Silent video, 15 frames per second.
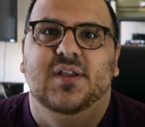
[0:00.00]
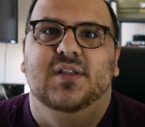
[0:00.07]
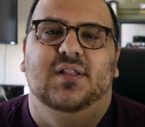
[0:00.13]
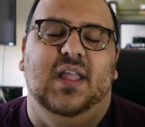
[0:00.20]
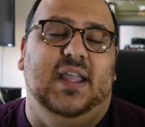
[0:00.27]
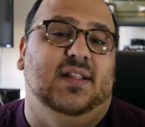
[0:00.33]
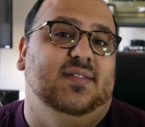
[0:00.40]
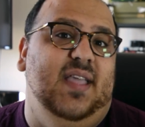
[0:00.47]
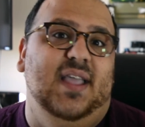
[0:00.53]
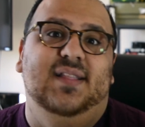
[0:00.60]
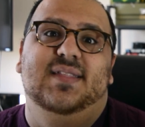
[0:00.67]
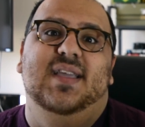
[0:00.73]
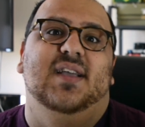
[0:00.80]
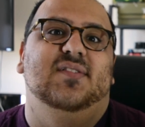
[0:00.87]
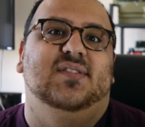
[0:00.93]
Like, take
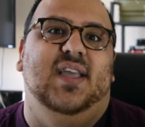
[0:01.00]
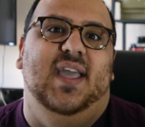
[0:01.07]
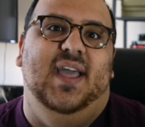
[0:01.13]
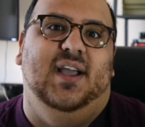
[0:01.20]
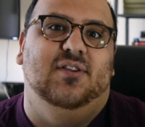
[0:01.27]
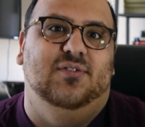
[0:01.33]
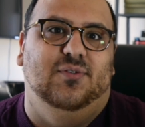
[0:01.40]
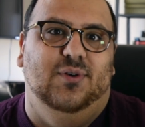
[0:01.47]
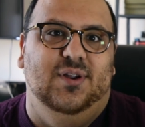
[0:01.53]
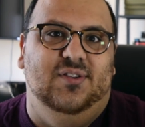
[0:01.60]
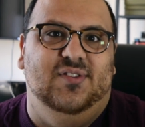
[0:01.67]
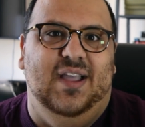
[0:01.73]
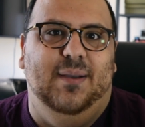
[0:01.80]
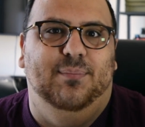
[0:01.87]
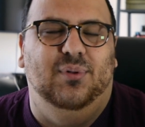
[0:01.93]
the SKX, for
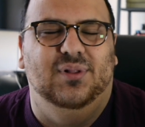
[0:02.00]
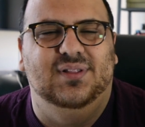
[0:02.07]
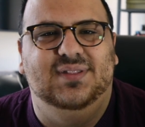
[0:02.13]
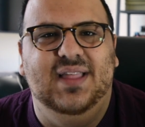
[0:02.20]
example.